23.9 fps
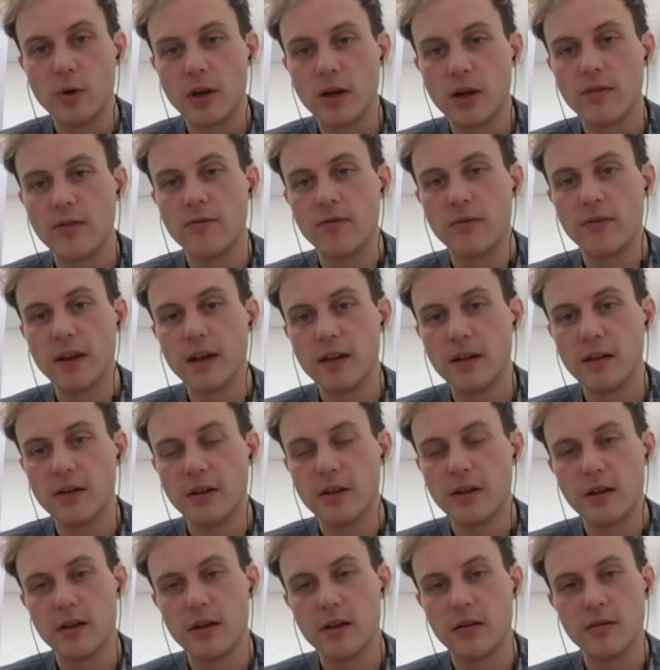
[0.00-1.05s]
We can feel
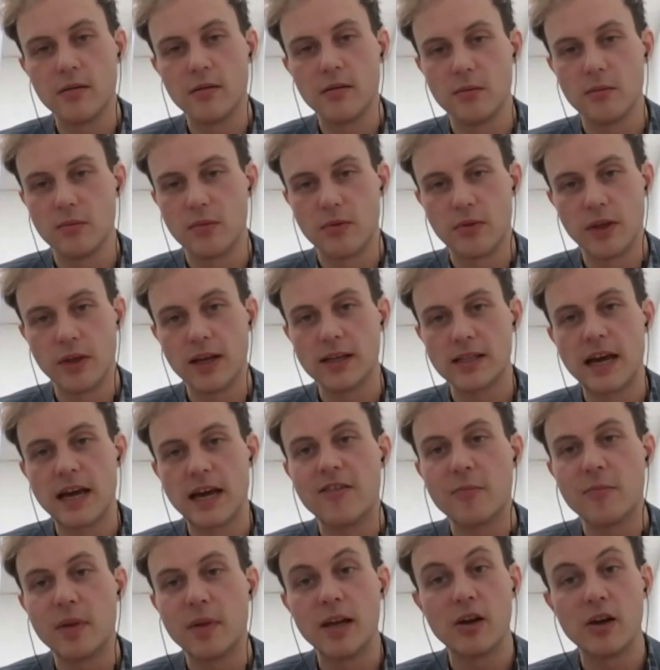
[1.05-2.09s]
that things
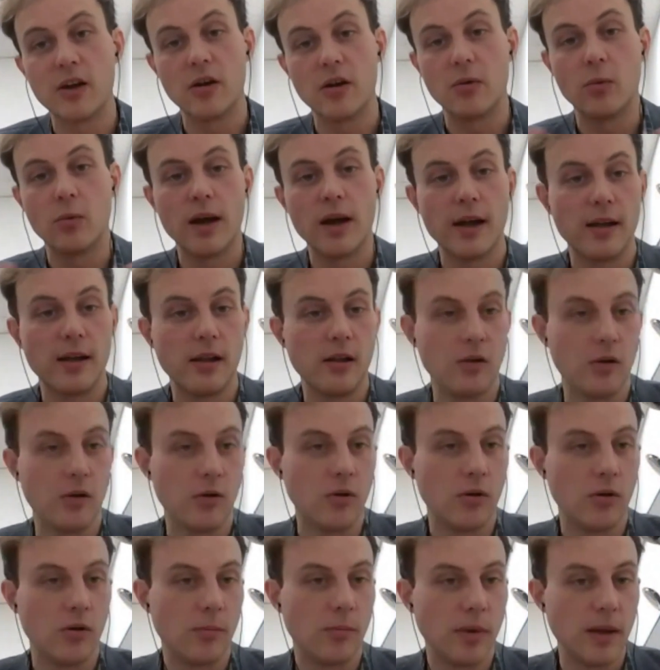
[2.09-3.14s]
have been going well,
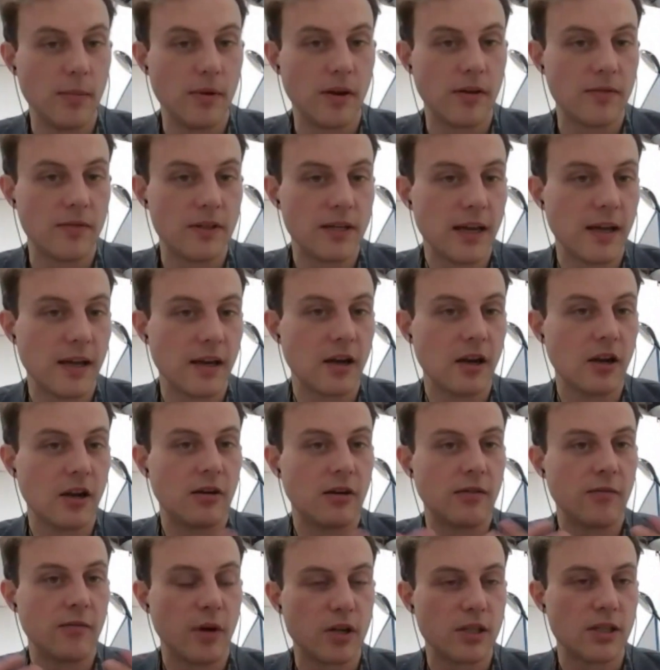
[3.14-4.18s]
or people have taken a lot
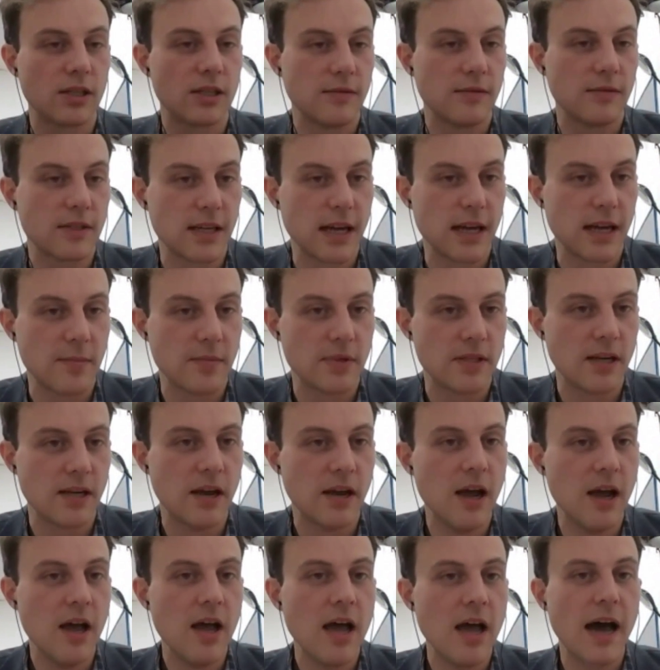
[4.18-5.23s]
of positive steps,
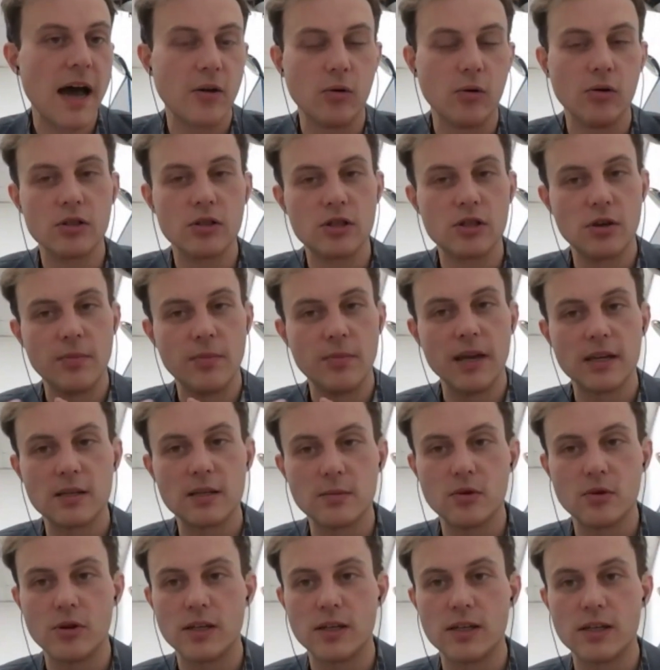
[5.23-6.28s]
and also make
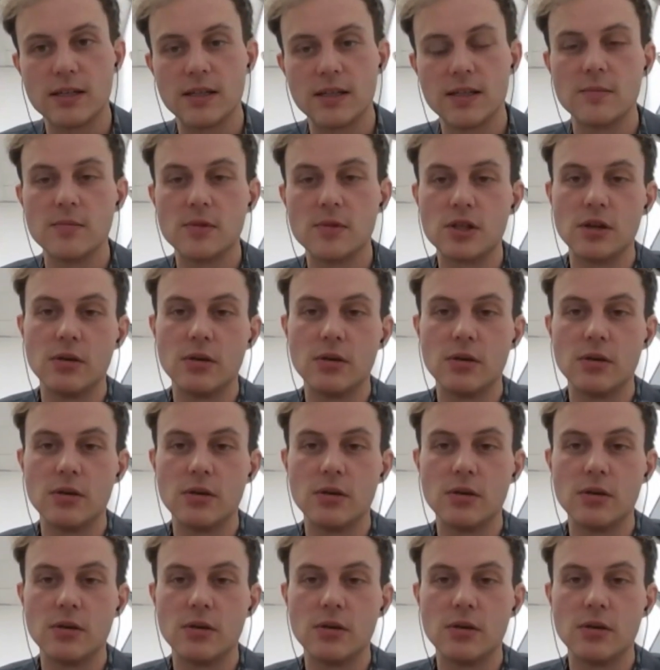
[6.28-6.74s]
some criticism.